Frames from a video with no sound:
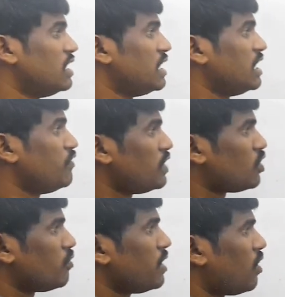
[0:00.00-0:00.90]
If it
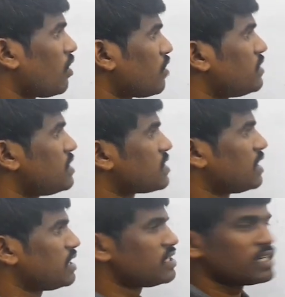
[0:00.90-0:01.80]
obey all of these
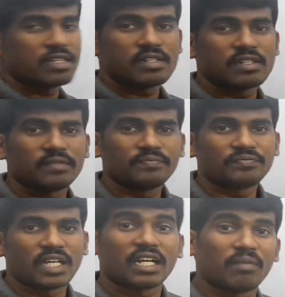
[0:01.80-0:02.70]
conditions,
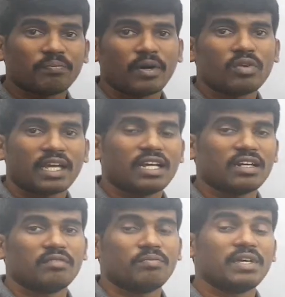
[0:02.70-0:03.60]
a compound
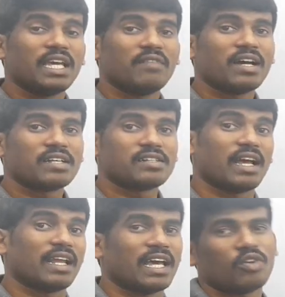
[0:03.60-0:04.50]
can behave as
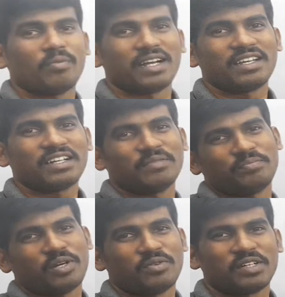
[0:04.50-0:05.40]
an aromatic
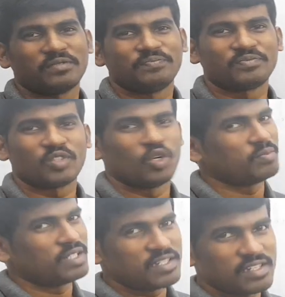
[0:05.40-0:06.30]
compound. Hope
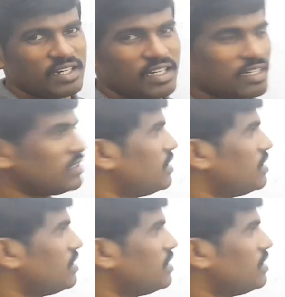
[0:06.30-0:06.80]
that is clear.